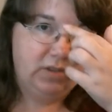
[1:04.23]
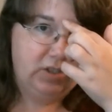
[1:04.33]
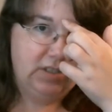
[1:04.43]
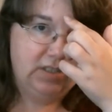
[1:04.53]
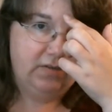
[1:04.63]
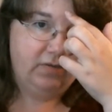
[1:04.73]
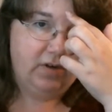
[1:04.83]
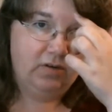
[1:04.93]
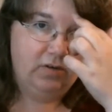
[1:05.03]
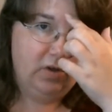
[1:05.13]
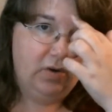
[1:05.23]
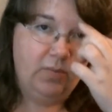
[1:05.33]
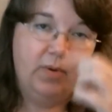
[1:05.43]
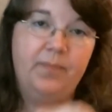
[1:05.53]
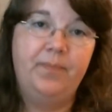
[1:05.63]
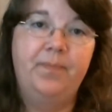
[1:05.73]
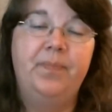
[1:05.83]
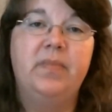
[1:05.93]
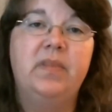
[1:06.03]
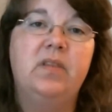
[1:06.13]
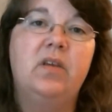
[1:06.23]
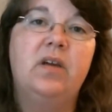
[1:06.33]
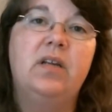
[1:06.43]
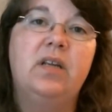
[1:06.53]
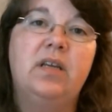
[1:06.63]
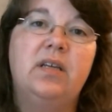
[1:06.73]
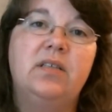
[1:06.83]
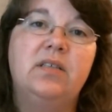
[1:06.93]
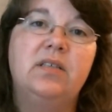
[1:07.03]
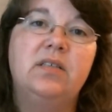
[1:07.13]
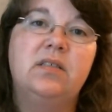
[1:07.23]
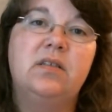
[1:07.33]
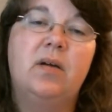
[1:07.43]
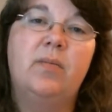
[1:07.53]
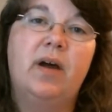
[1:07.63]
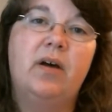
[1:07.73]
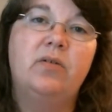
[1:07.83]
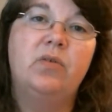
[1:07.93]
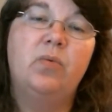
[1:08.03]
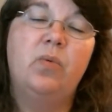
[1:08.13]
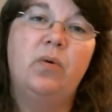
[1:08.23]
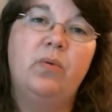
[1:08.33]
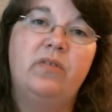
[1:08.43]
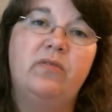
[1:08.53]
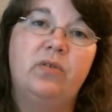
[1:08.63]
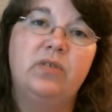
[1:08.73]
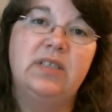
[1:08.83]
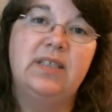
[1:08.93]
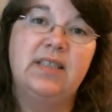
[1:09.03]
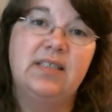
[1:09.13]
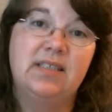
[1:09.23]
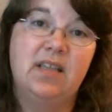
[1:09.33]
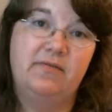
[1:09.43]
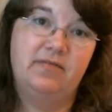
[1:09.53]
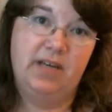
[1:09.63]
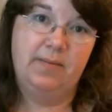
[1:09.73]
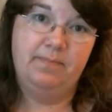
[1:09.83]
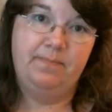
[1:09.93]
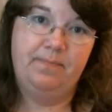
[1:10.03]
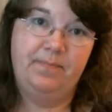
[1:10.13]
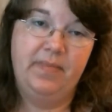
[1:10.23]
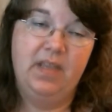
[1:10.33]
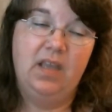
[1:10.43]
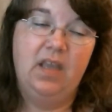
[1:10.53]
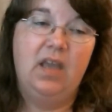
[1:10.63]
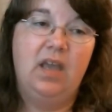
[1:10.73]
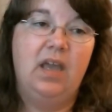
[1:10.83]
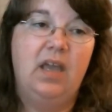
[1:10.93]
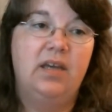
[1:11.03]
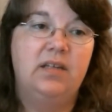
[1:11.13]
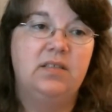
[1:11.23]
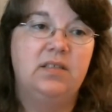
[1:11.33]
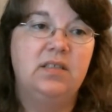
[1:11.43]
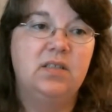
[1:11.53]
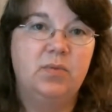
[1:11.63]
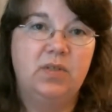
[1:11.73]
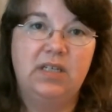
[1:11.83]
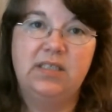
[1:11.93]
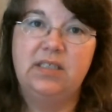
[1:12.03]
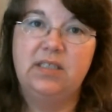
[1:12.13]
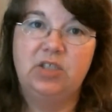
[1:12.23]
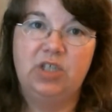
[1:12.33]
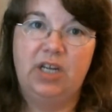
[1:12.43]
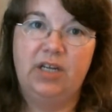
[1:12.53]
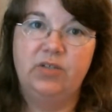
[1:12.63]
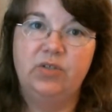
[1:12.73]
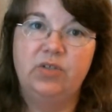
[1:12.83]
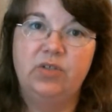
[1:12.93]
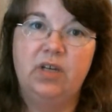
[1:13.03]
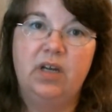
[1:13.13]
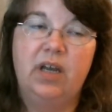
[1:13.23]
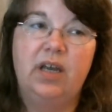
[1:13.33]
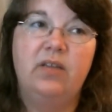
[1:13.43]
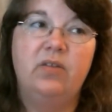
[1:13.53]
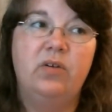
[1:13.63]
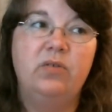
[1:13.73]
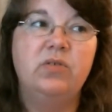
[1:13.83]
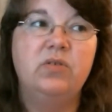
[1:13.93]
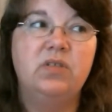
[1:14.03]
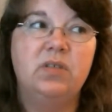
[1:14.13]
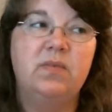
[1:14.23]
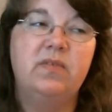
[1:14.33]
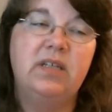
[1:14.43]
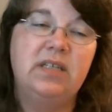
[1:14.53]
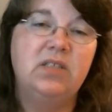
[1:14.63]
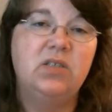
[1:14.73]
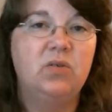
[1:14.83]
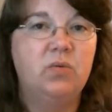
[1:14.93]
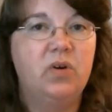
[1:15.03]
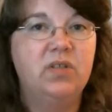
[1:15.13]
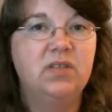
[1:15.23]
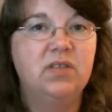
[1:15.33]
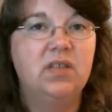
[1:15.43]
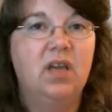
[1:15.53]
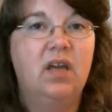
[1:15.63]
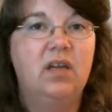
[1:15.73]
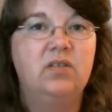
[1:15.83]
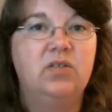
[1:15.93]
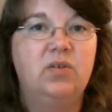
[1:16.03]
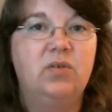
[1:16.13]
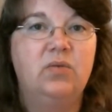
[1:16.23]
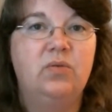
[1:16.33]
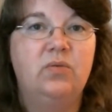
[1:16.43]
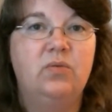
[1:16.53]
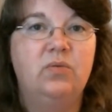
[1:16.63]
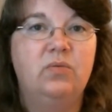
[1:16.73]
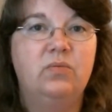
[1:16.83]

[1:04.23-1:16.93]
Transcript: which is the frontal lobe, that is about what we've learned in this lifetime. And it's pretty easy to change. And those are some of the easier ones to